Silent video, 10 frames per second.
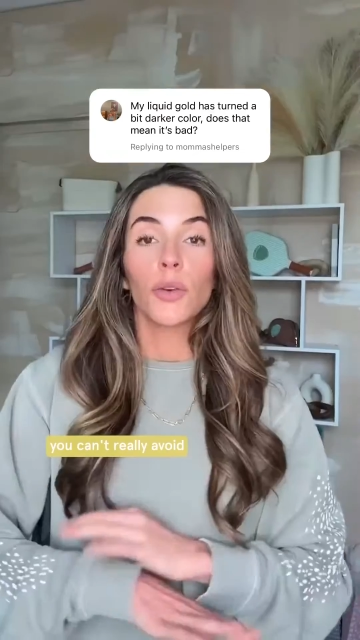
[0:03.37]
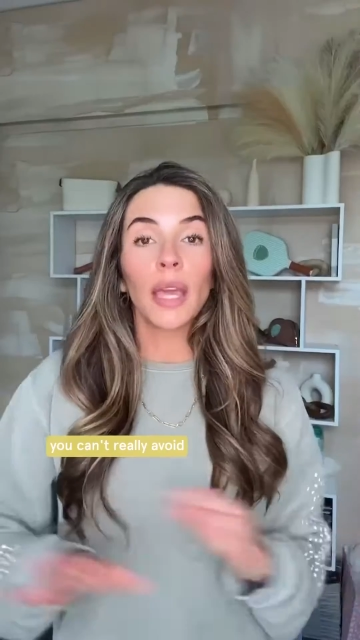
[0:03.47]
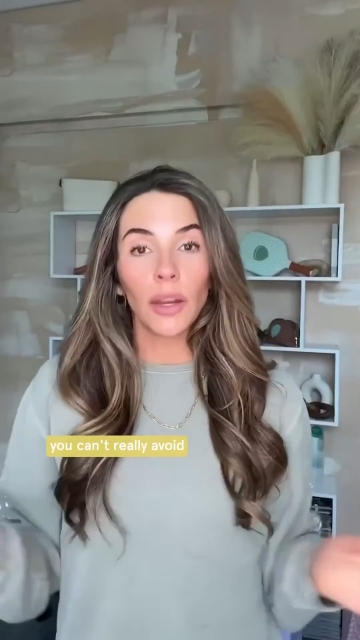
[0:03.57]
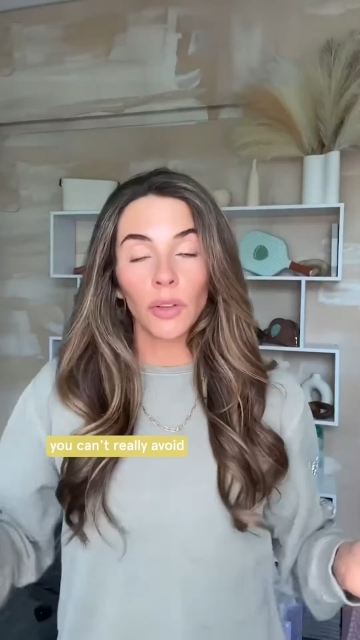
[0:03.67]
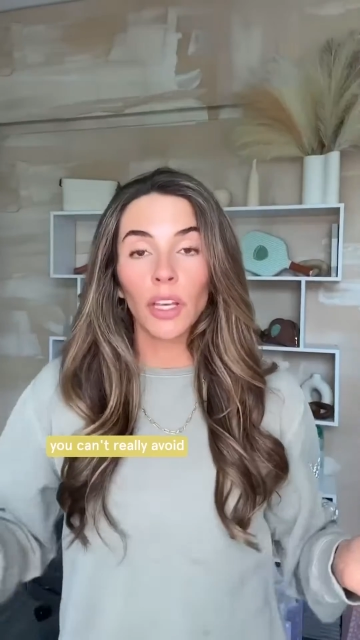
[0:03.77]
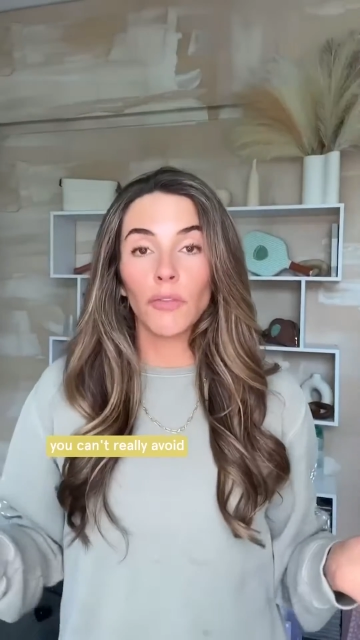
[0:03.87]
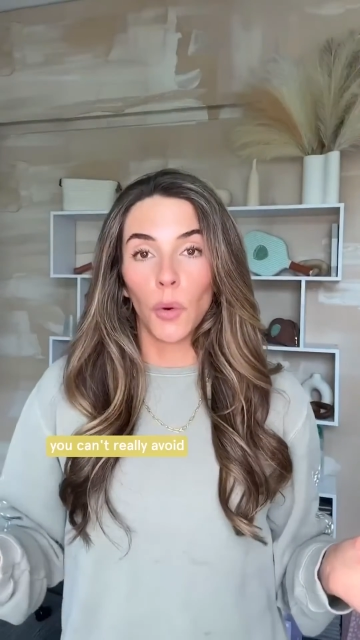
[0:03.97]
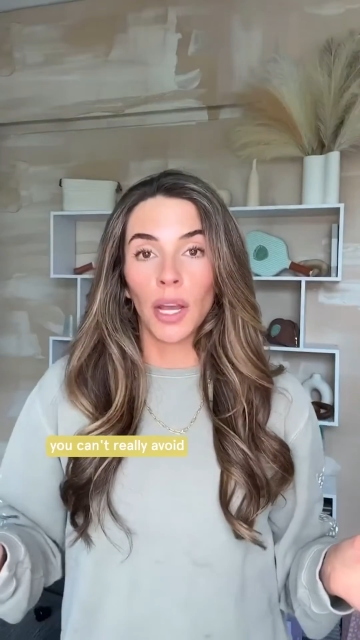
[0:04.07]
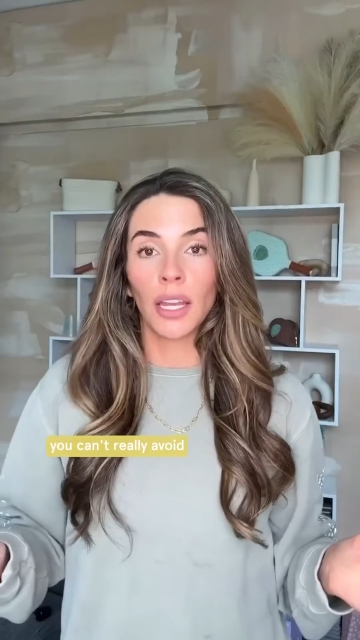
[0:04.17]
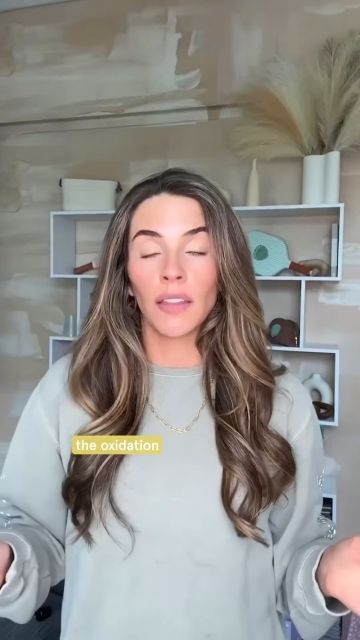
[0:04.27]
can't really
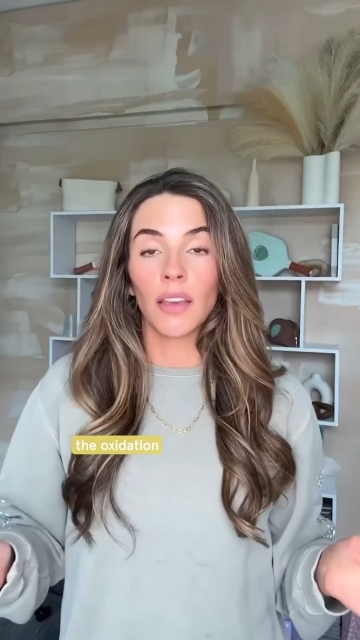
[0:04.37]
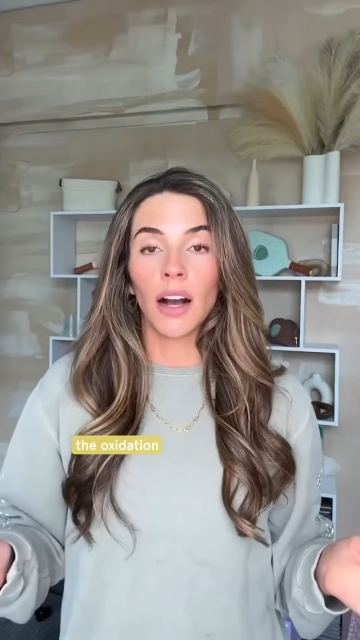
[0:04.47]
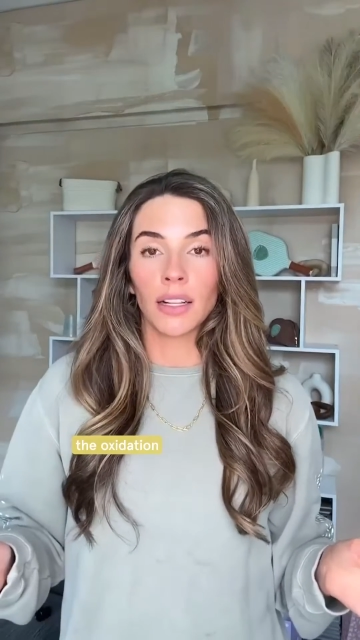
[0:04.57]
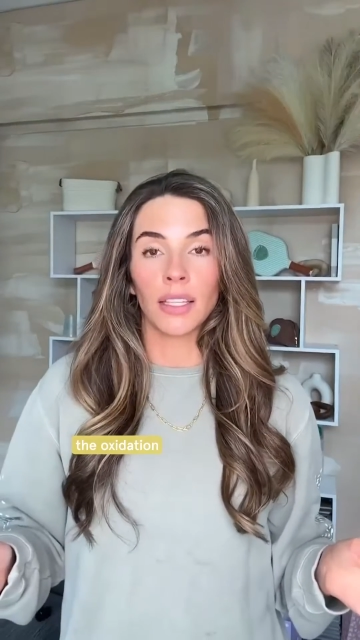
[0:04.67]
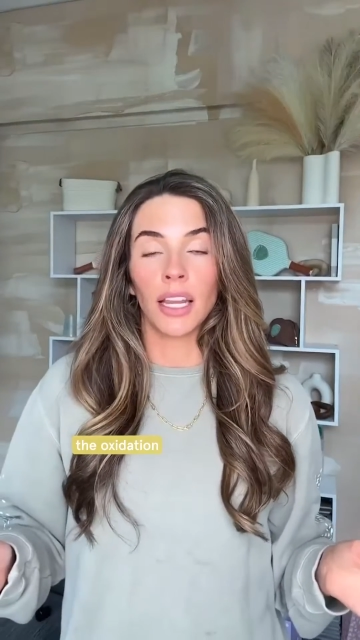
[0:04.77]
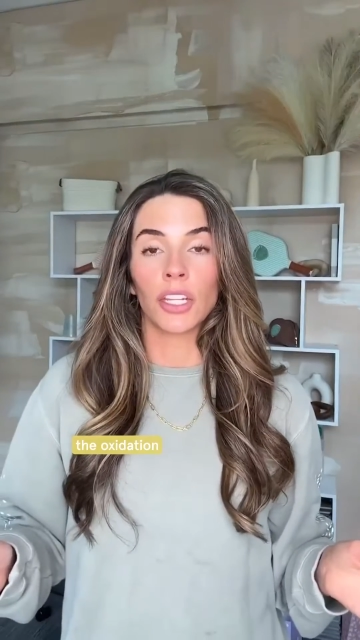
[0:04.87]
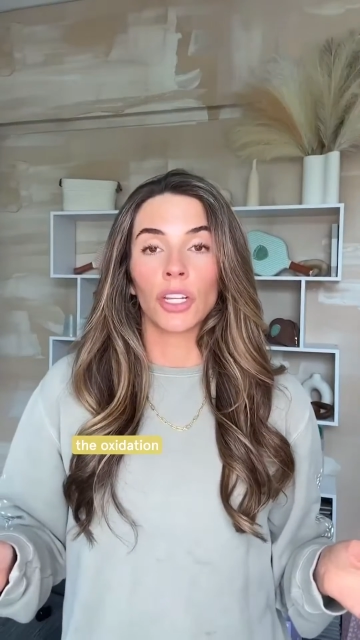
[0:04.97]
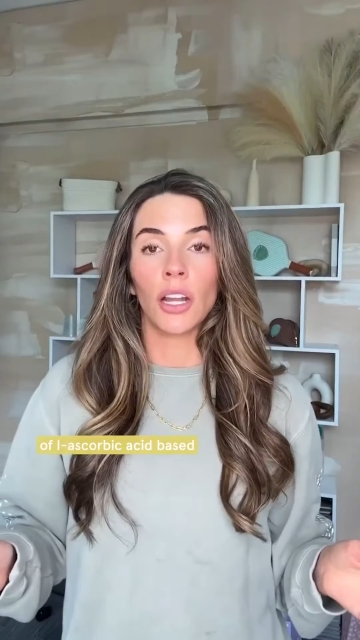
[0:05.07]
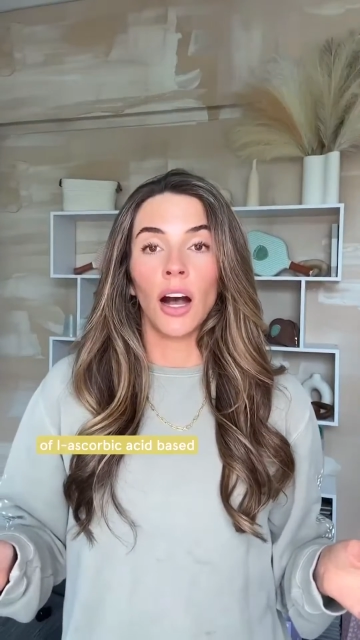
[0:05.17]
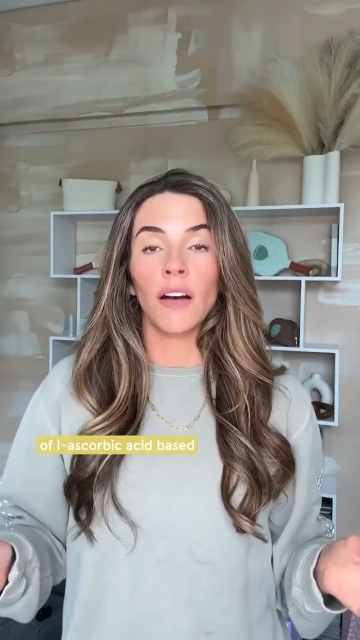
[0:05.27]
avoid the
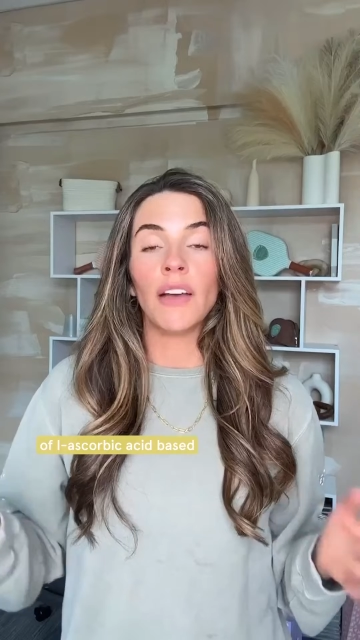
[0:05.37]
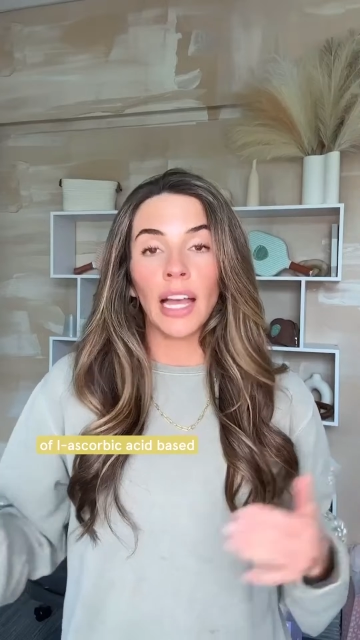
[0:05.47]
oxidation of